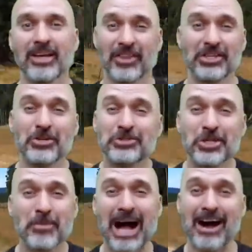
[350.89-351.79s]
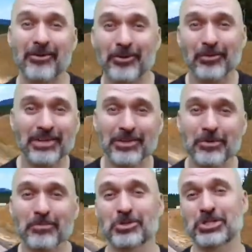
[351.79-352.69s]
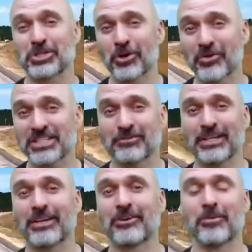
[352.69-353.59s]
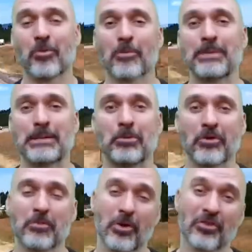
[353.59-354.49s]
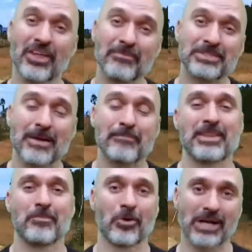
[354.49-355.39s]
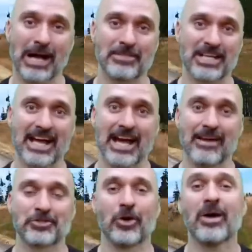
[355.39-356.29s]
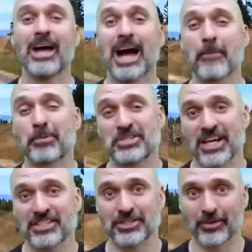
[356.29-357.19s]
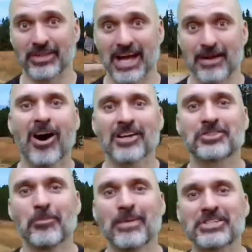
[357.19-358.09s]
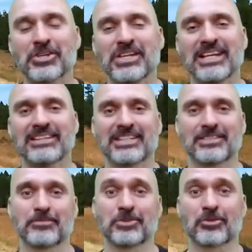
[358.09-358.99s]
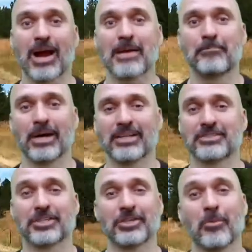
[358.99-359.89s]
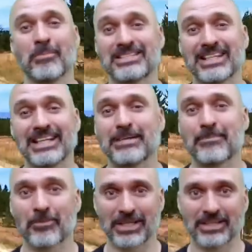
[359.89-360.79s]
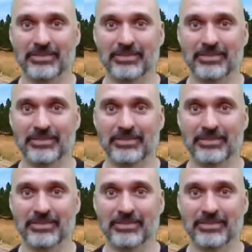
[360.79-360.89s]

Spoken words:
The YouTube algorithm will show this video to more people the more thumbs up and the more comments I have. So I appreciate you doing that. Also, make sure you hit that subscribe button so you don't miss any of my weekly